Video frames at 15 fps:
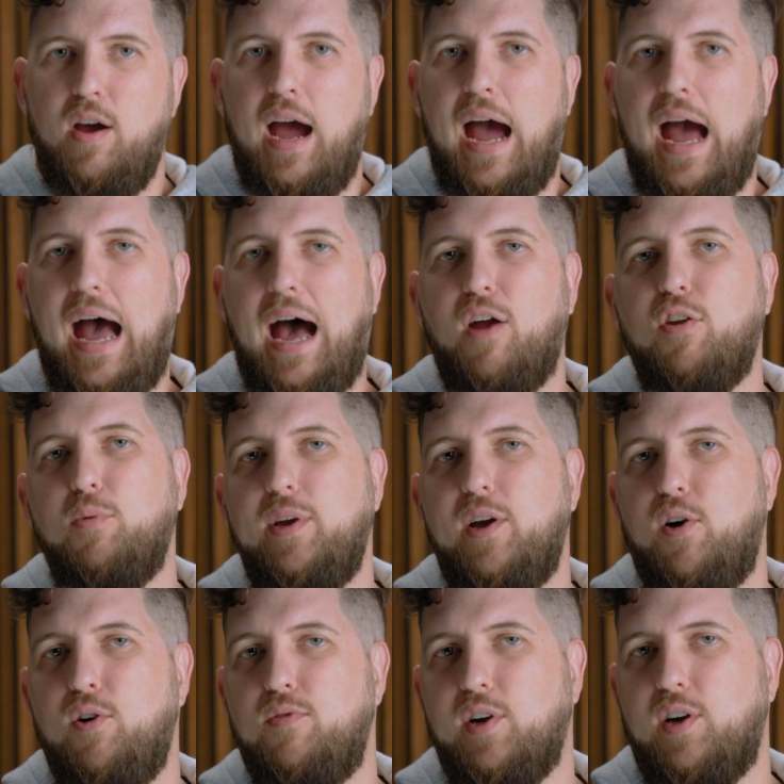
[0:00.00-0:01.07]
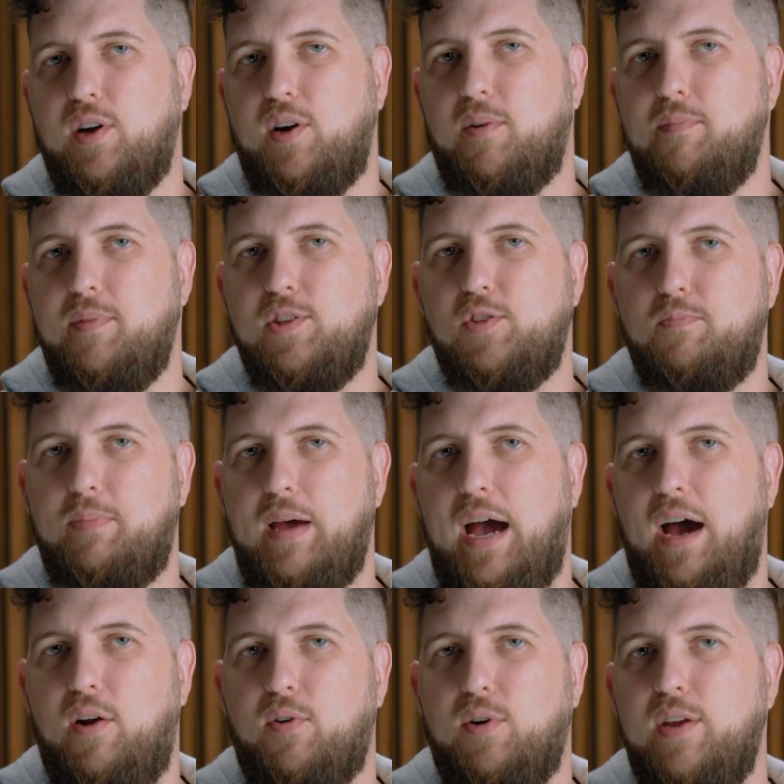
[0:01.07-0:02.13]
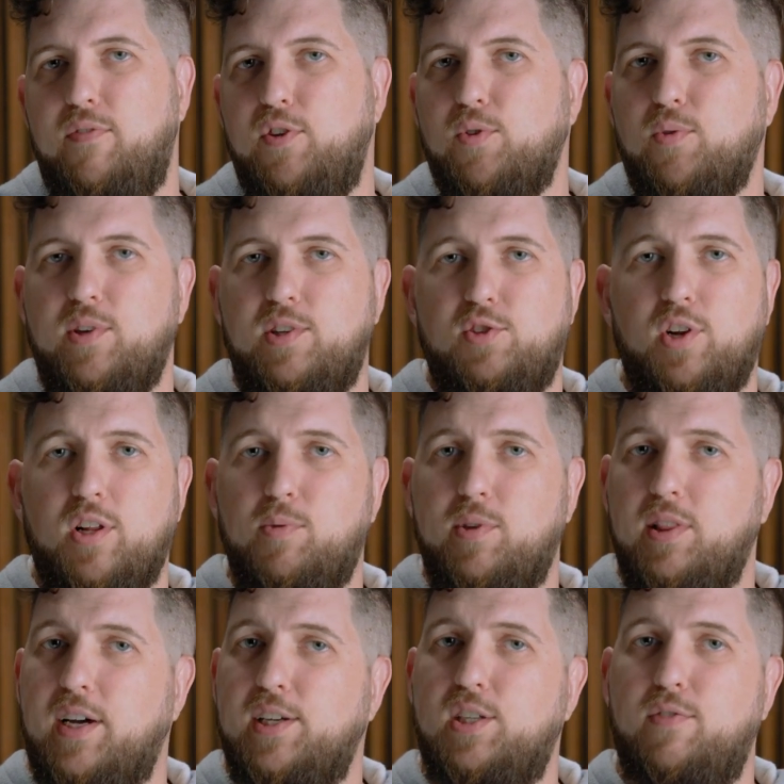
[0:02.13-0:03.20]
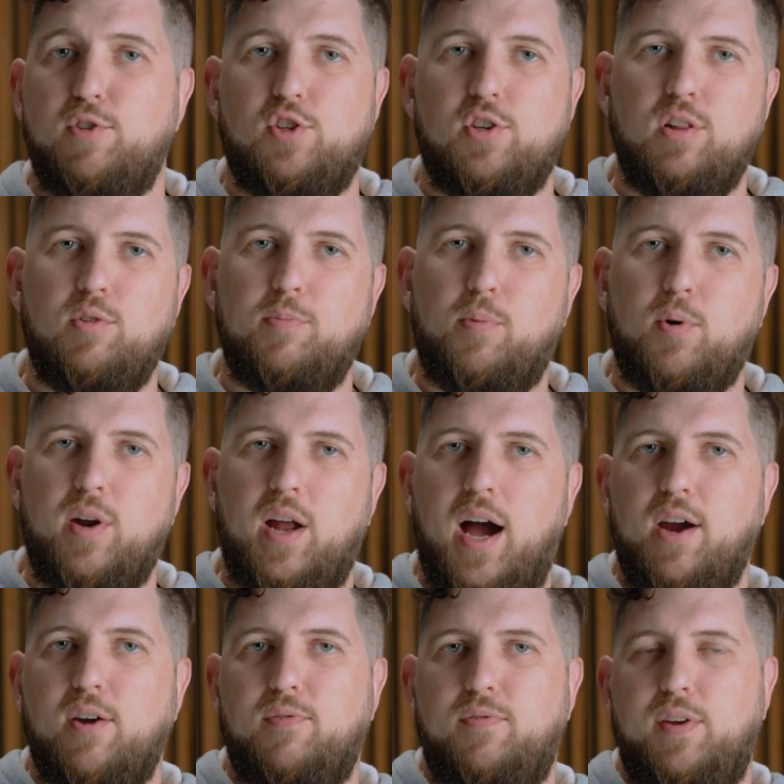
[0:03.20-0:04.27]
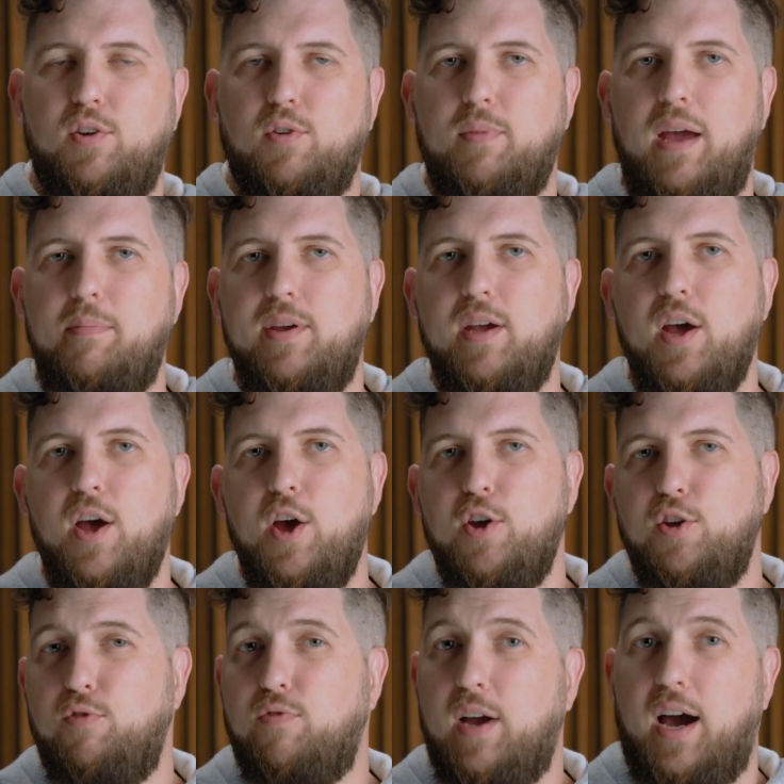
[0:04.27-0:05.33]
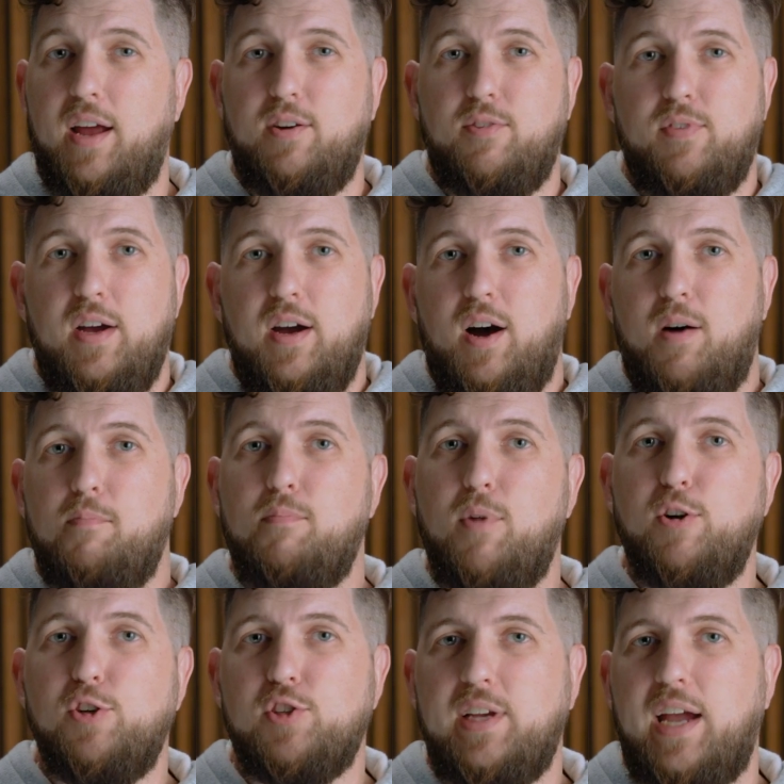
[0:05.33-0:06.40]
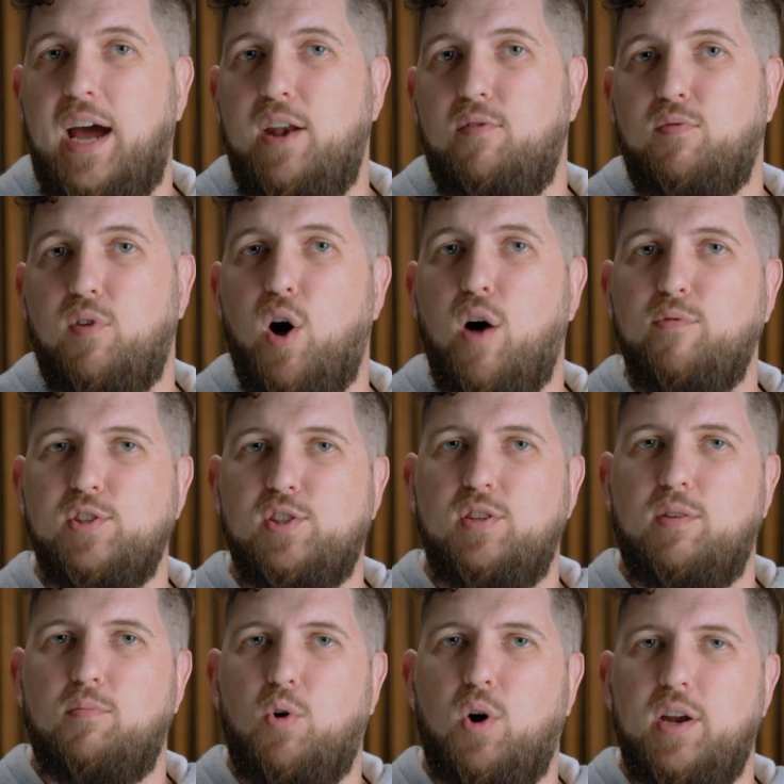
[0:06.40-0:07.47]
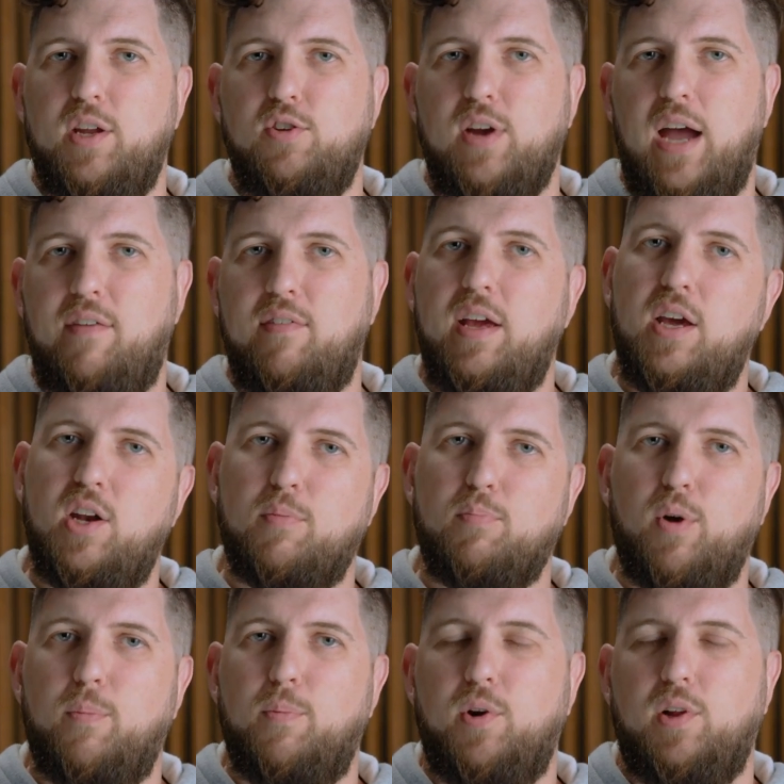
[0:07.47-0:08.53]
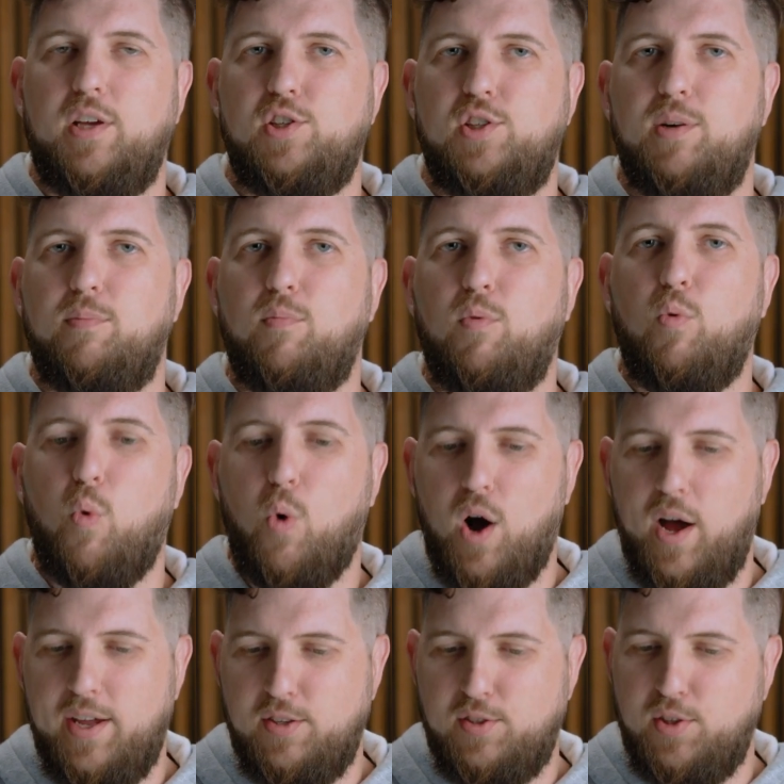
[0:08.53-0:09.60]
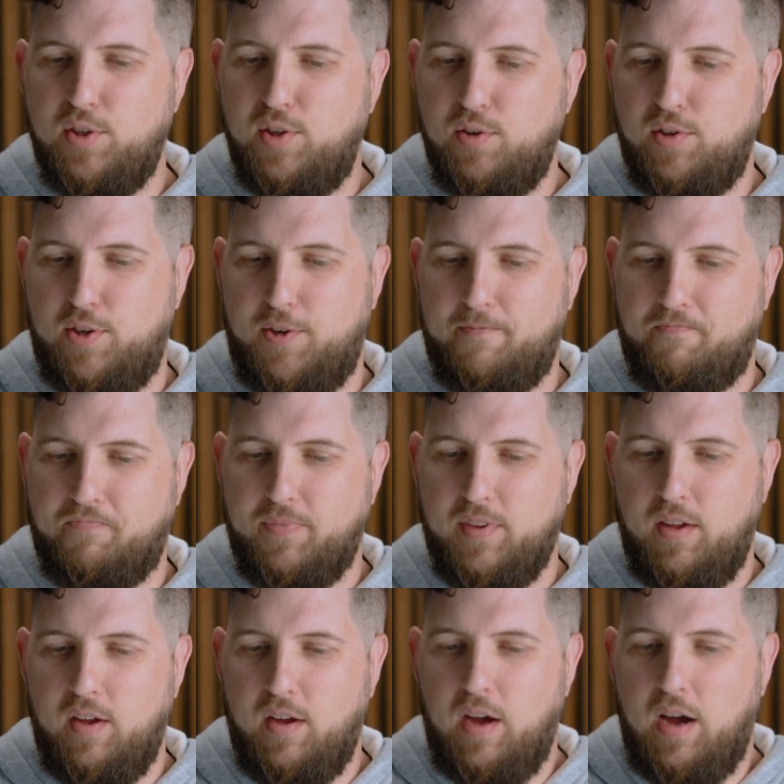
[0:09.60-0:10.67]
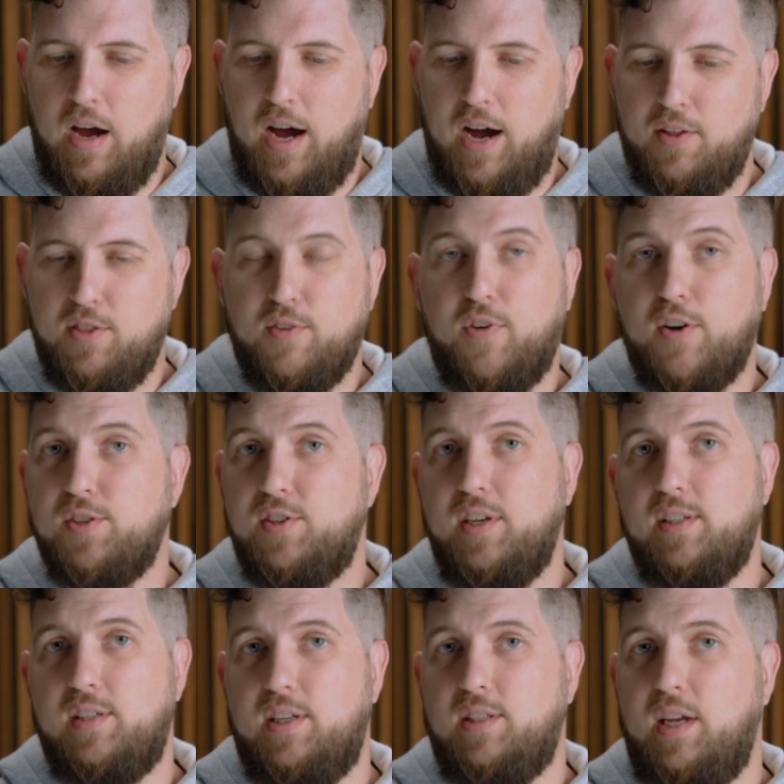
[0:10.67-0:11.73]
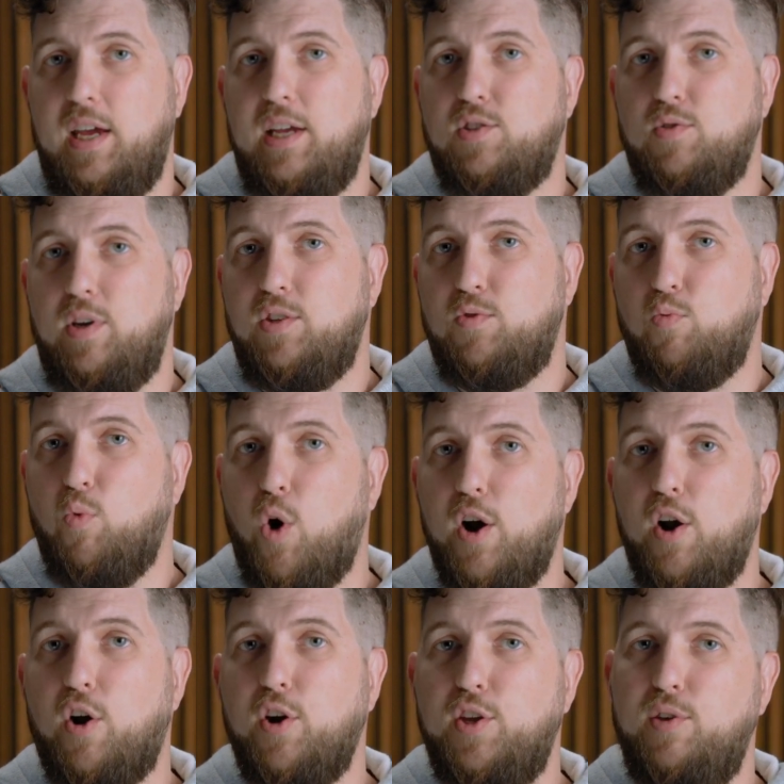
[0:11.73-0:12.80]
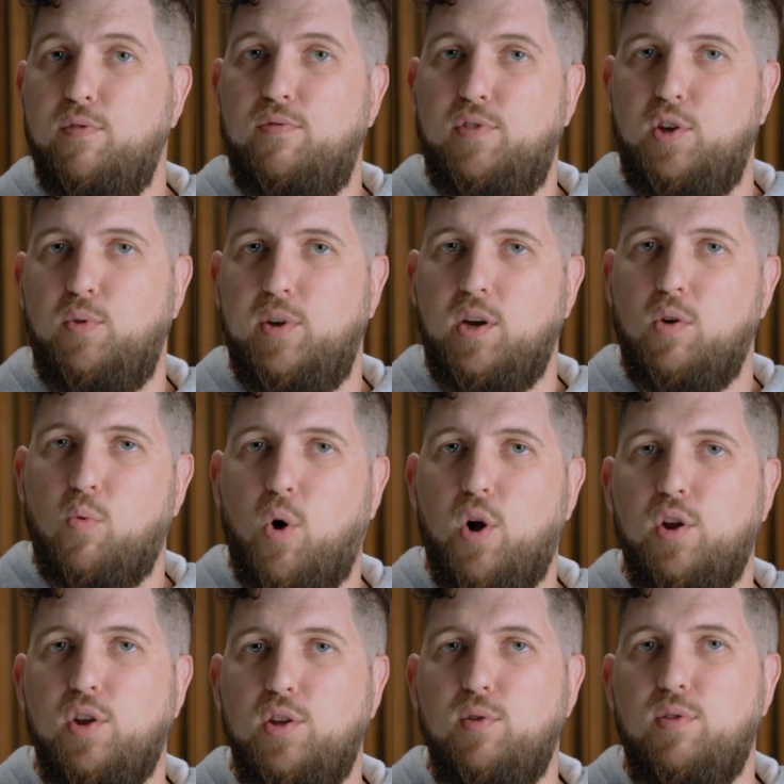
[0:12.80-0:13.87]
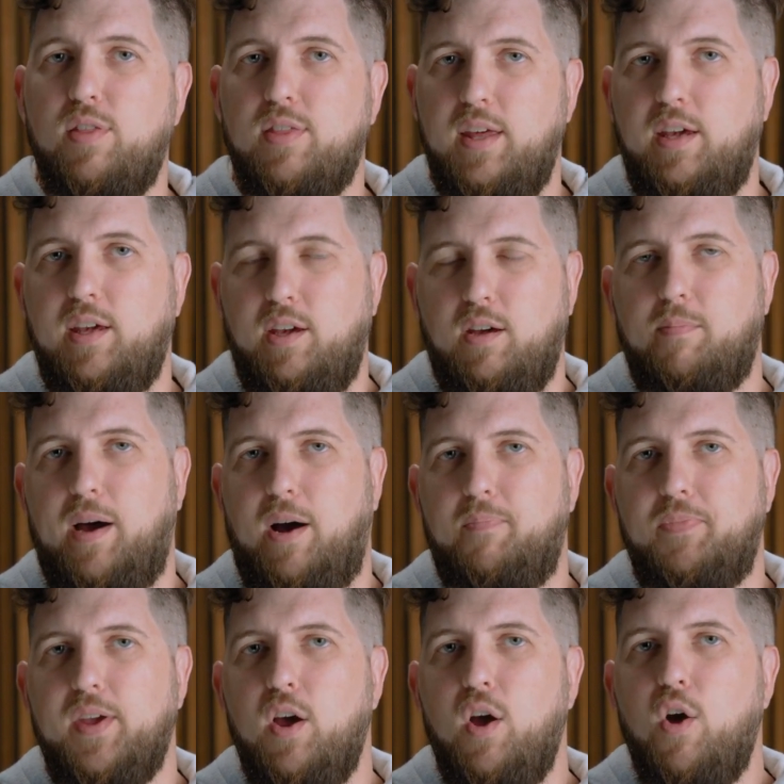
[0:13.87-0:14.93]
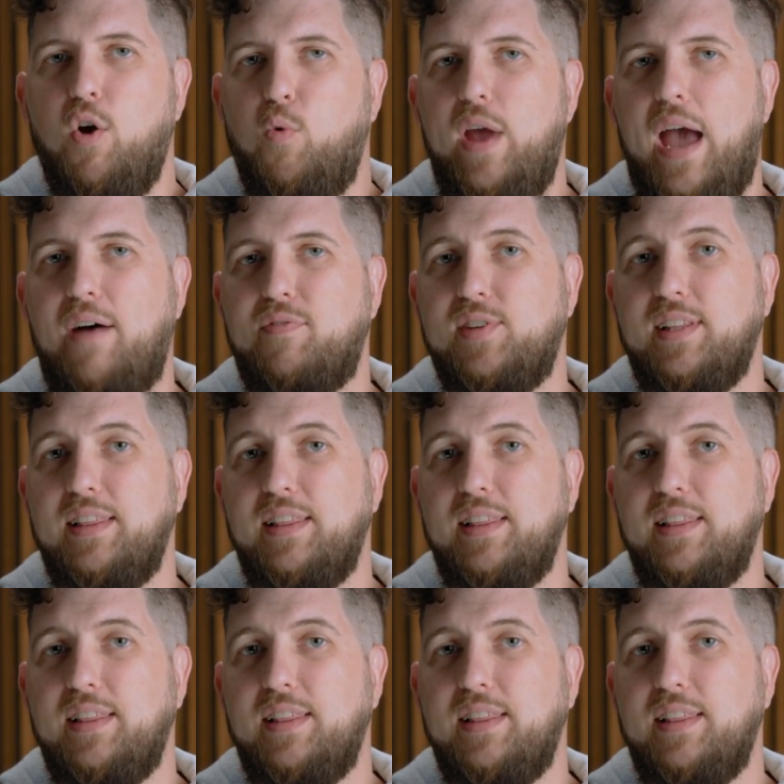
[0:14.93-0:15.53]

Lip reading: How do we overcome this battle? If you're struggling with lust, if you're struggling with pornography, or maybe you've kind of emotionally got involved with someone and you're having an inappropriate relationship, what do you do? The first thing is this, it's what are you viewing? What are you thinking about? We have to